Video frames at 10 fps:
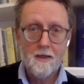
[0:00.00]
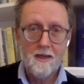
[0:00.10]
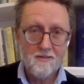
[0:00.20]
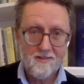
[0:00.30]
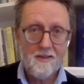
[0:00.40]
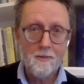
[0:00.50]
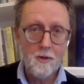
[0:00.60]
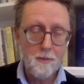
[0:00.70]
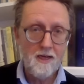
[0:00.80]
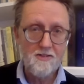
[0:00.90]
Let's see
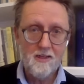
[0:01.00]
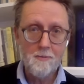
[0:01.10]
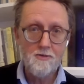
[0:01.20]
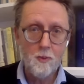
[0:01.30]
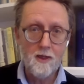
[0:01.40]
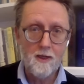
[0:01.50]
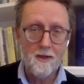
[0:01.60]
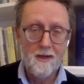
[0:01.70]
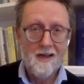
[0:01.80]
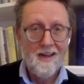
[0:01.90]
them replace him as
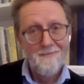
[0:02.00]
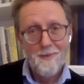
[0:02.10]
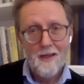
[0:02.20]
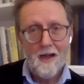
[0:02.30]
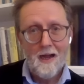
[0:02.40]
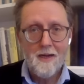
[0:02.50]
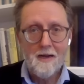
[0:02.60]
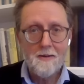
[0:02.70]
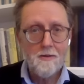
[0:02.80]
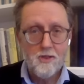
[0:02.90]
well. I'm
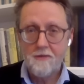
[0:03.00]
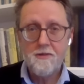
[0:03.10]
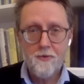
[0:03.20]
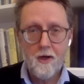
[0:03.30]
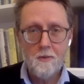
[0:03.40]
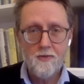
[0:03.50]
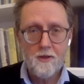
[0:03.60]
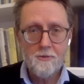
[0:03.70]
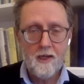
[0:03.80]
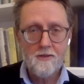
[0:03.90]
not justifying what
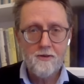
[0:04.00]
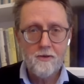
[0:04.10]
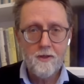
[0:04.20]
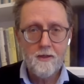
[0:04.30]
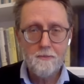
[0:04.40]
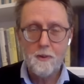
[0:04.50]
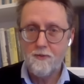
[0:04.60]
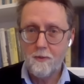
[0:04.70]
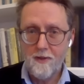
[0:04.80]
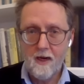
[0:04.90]
the Israelis are doing,
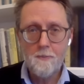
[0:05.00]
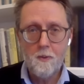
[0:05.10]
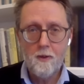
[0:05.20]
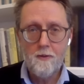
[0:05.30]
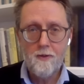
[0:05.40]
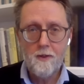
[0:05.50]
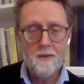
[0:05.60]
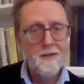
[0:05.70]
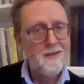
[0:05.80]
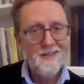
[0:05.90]
but from their point of
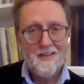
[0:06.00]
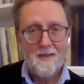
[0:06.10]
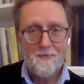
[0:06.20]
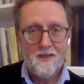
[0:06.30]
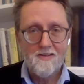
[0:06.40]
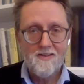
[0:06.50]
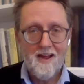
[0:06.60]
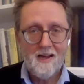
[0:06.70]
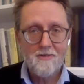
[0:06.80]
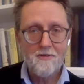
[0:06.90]
view, if the
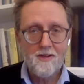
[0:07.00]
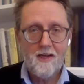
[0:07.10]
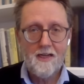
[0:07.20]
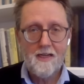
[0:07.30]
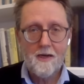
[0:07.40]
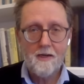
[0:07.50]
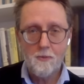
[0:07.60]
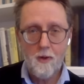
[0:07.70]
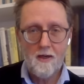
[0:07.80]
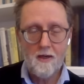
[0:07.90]
attacks are taking out
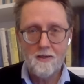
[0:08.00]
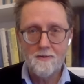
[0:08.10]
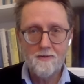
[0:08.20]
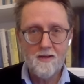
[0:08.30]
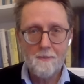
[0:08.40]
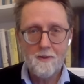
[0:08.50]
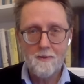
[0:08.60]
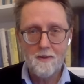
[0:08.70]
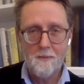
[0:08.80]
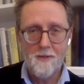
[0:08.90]
Israel, uh, top
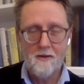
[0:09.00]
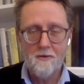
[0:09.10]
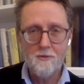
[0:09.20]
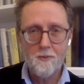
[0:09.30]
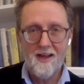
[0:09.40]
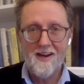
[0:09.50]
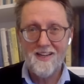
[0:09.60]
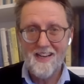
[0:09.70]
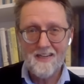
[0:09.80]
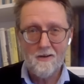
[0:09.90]
commanders
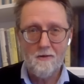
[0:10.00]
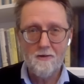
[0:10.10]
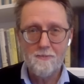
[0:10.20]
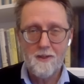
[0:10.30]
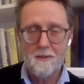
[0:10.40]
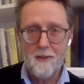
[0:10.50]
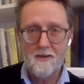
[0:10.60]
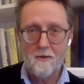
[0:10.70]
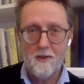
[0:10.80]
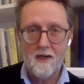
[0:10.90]
without any cost being
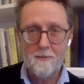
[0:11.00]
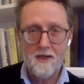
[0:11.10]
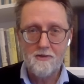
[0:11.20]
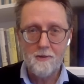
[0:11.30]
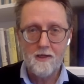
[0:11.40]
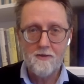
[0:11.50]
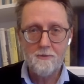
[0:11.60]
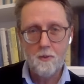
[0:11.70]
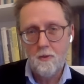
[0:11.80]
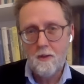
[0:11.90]
paid directly by Israel at
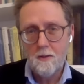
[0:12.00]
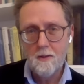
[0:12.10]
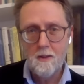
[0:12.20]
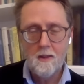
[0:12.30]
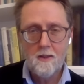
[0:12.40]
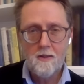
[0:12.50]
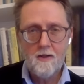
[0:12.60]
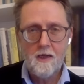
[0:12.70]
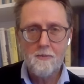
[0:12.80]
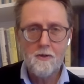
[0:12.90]
this point,
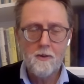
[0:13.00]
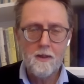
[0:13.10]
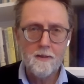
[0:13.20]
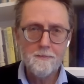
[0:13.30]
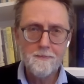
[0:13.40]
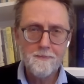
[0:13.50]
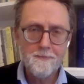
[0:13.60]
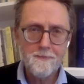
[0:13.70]
you keep doing it.